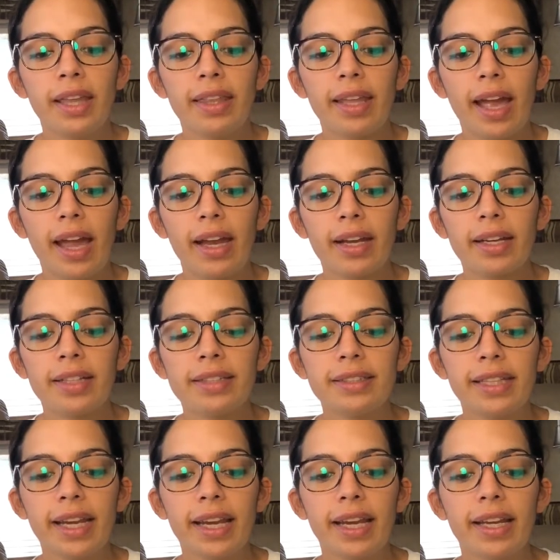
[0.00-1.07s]
that
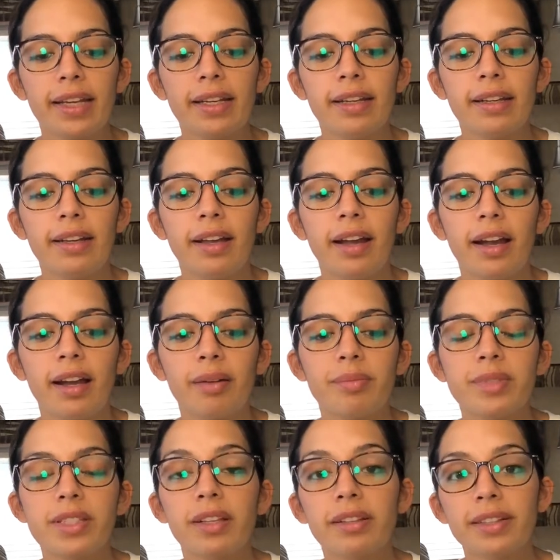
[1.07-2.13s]
contain
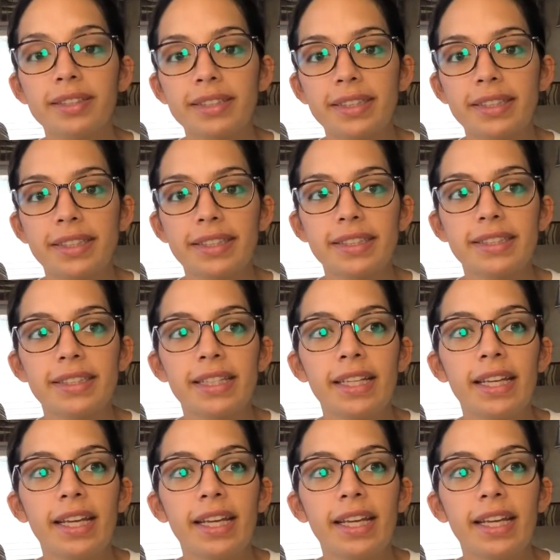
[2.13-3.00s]
salicylates.